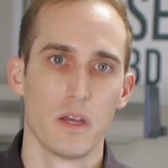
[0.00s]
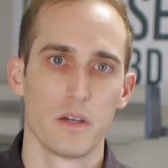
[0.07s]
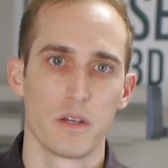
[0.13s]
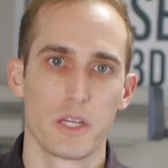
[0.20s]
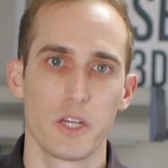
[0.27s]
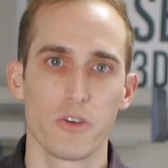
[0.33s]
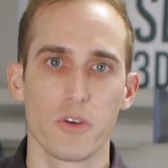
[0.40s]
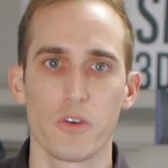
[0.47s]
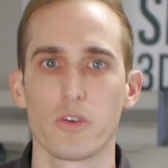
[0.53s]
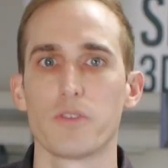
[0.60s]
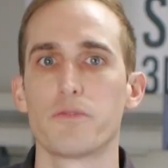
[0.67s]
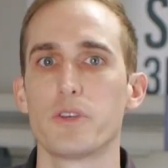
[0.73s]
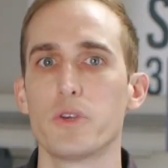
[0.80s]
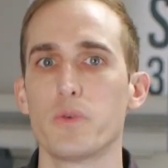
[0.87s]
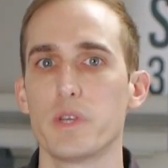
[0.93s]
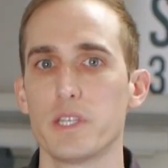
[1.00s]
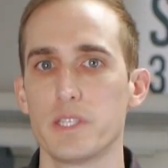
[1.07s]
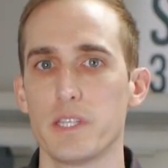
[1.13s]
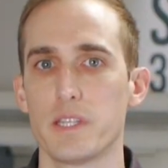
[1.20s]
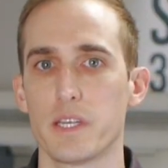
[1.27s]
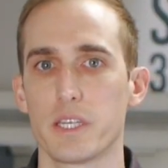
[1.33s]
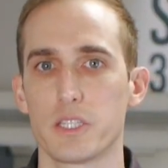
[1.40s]
Here are a few
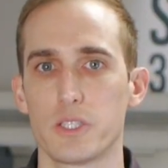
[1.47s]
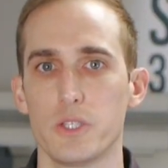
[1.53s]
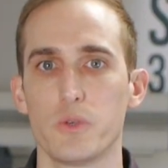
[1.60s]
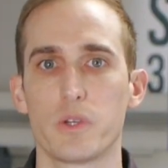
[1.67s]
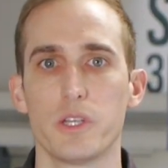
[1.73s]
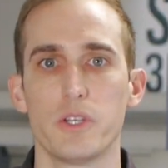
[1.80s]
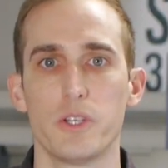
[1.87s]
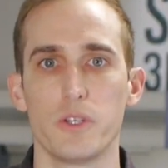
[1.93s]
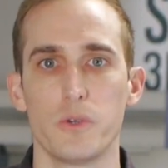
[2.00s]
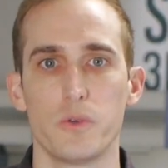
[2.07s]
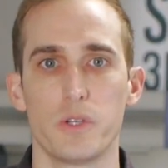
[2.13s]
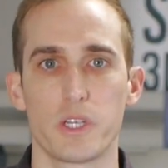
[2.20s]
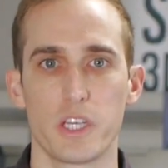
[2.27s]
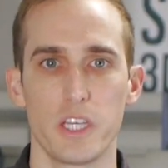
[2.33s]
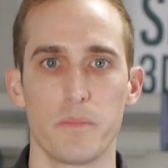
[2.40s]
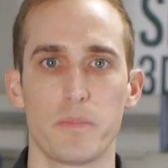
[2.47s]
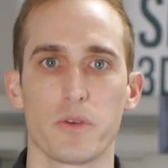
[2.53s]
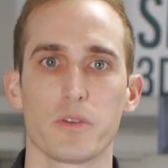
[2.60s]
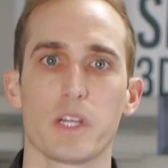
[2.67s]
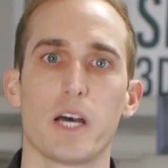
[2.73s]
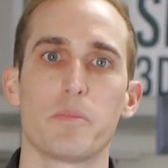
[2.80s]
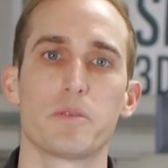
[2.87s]
easy things you can do to keep your
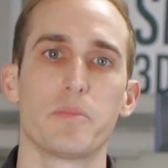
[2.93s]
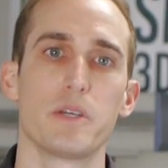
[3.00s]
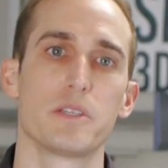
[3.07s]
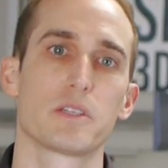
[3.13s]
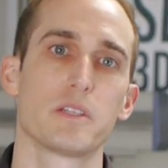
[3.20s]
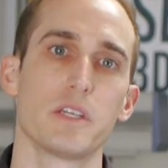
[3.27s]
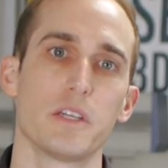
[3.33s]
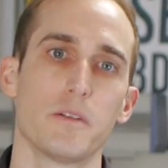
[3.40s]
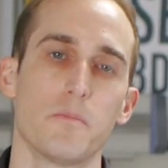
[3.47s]
lab space clean.